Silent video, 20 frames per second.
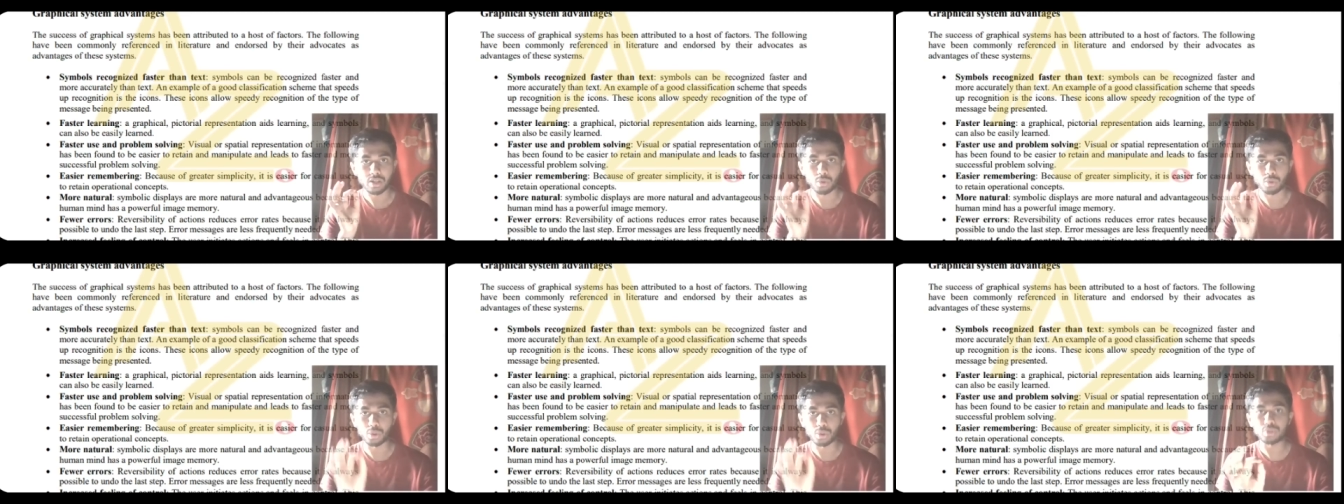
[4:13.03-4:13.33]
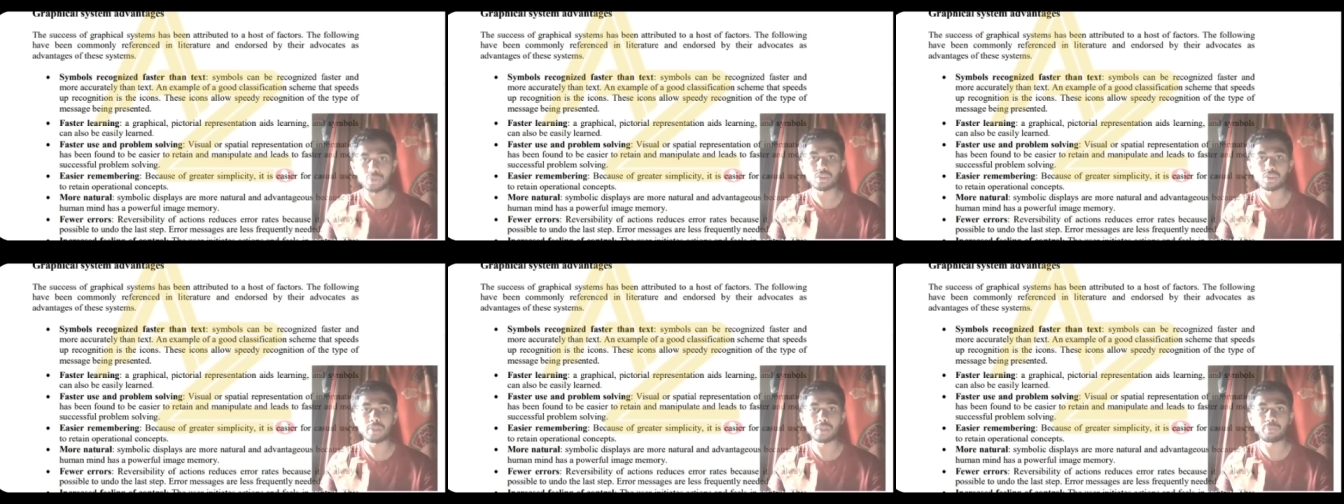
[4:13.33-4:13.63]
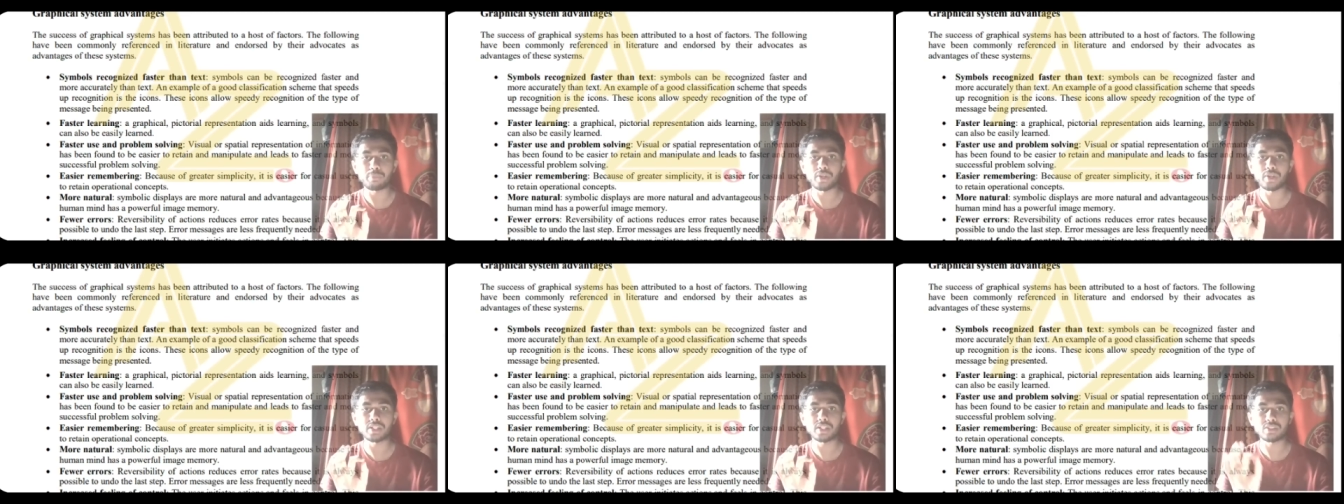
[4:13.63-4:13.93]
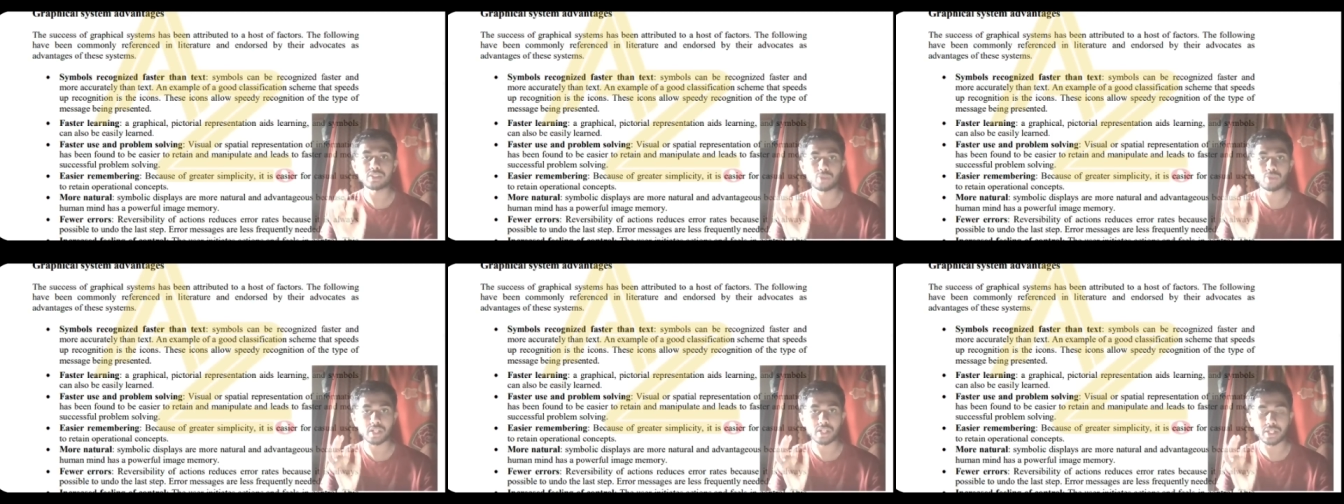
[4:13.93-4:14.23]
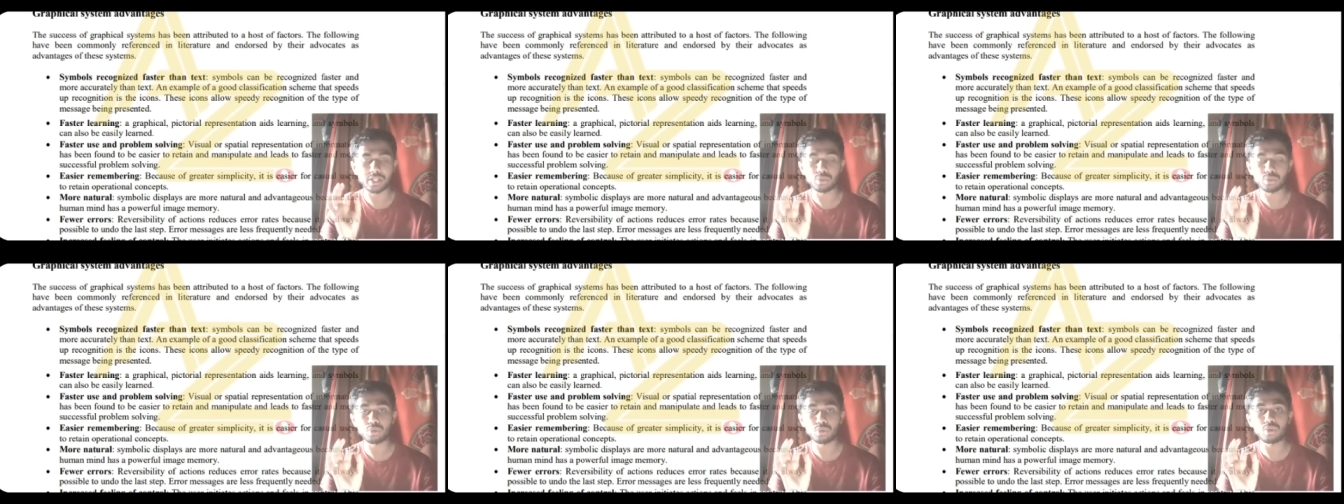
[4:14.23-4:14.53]
Go through the points. You'll
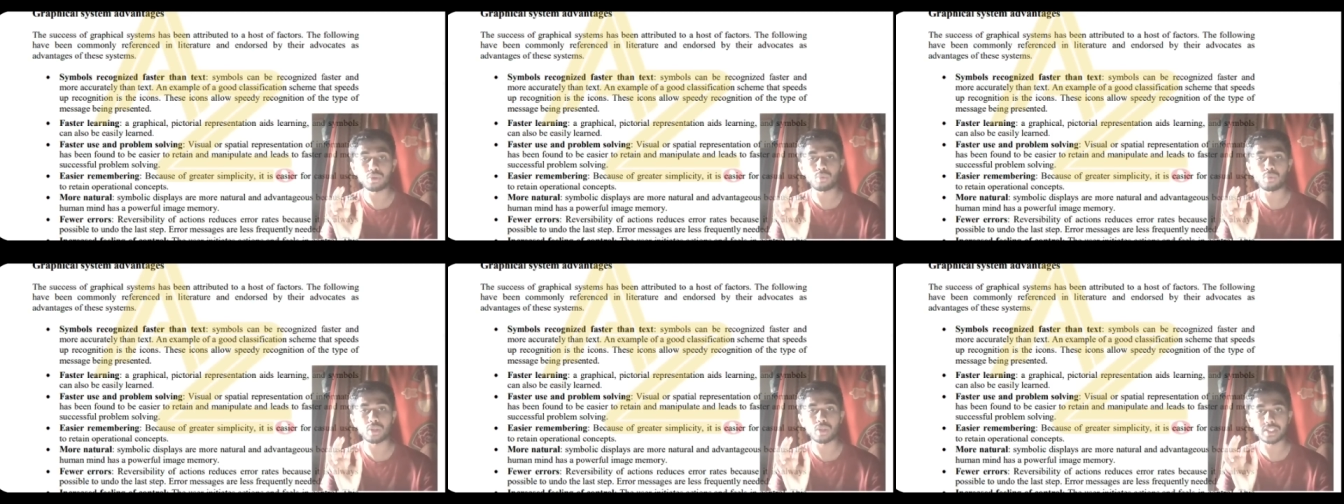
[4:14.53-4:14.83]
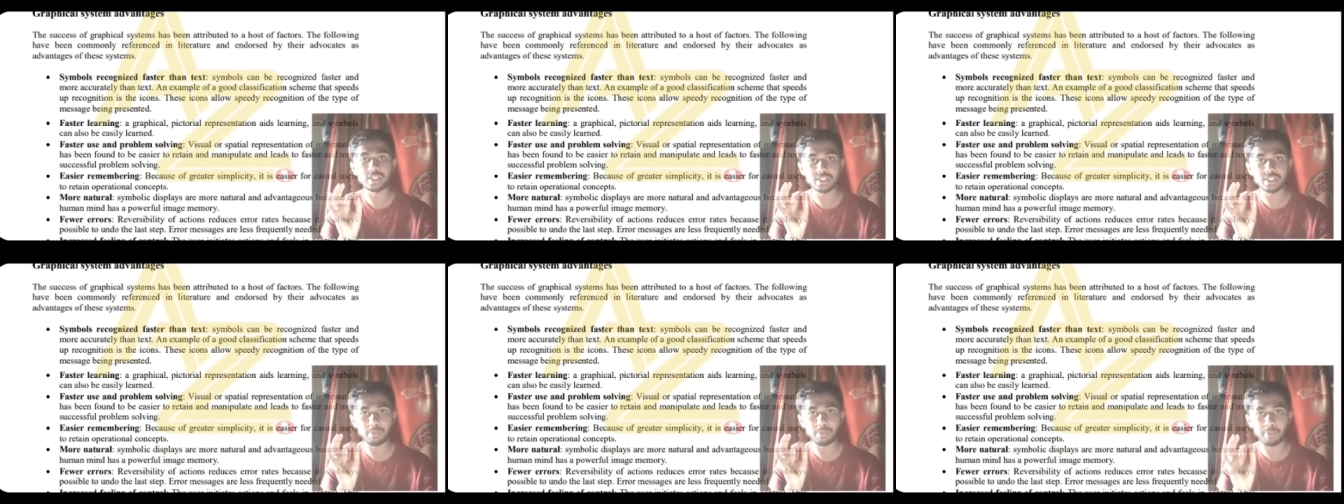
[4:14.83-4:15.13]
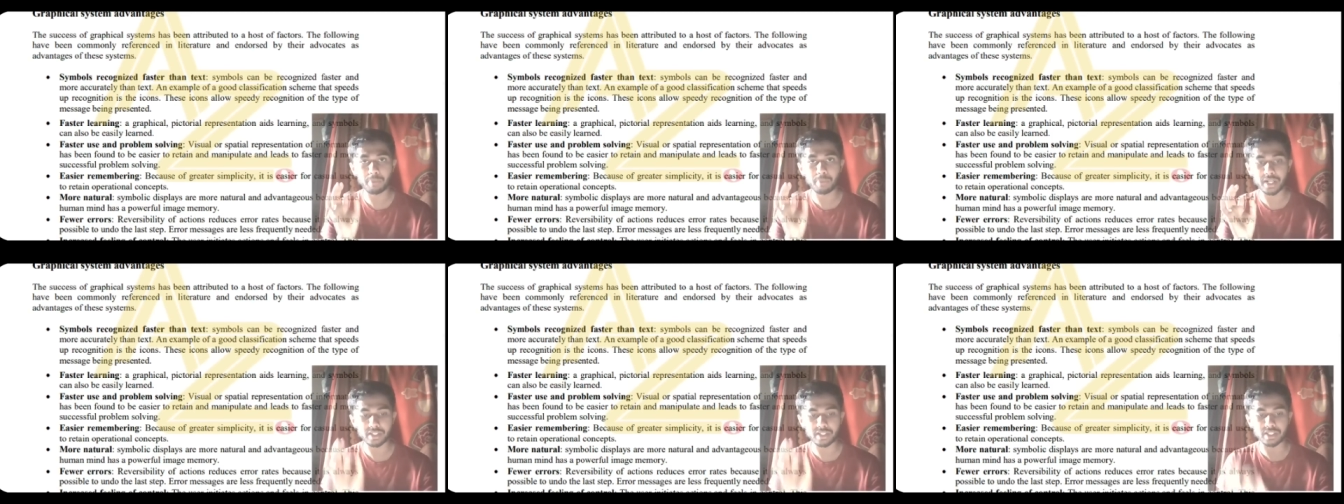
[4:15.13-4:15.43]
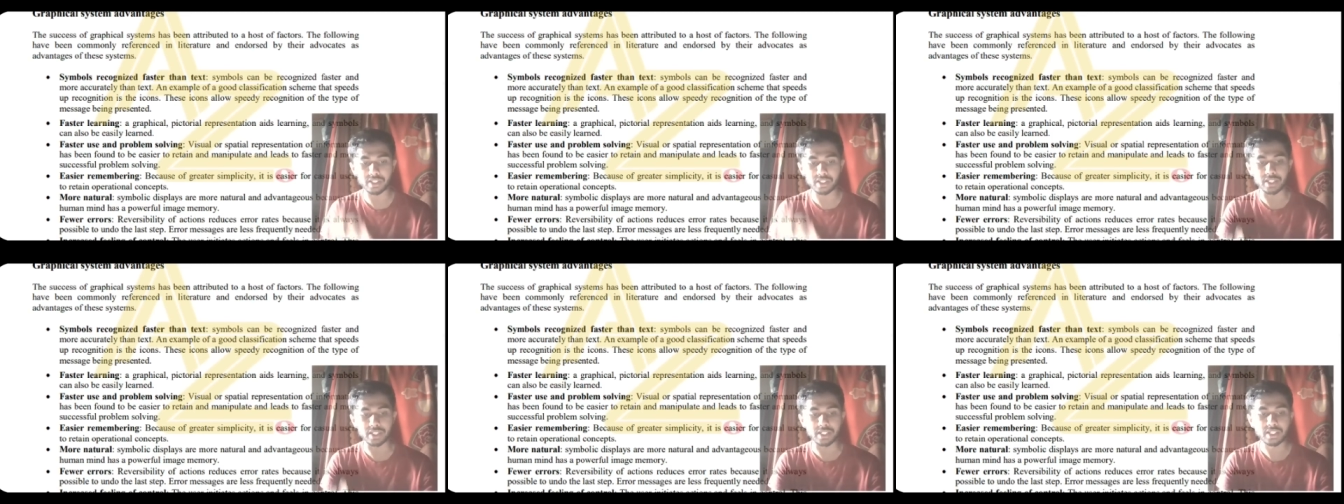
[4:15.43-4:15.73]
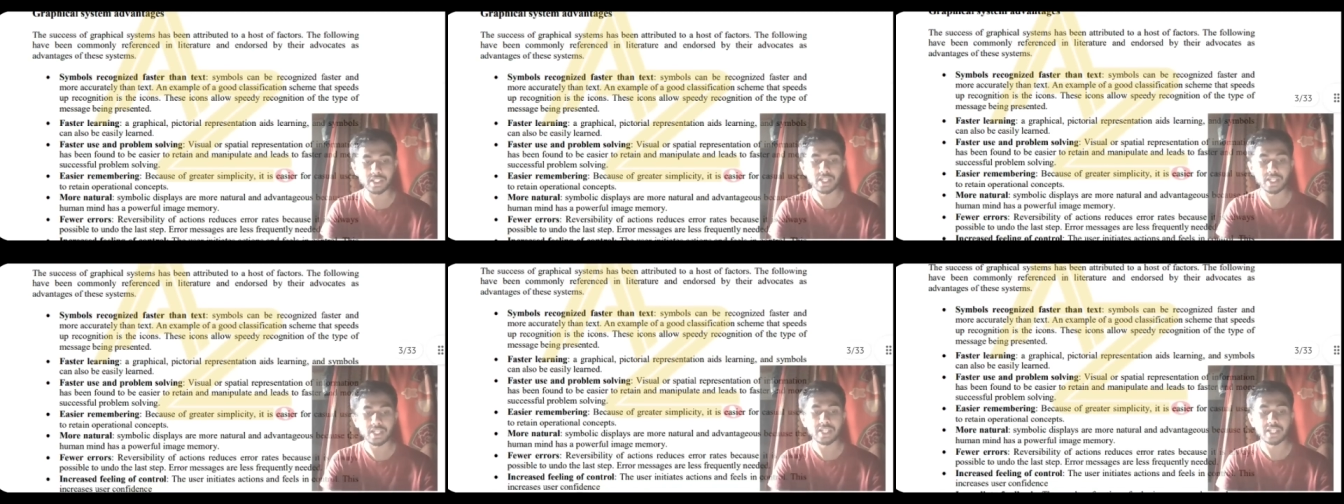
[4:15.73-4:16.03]
get to know what is the pattern in it.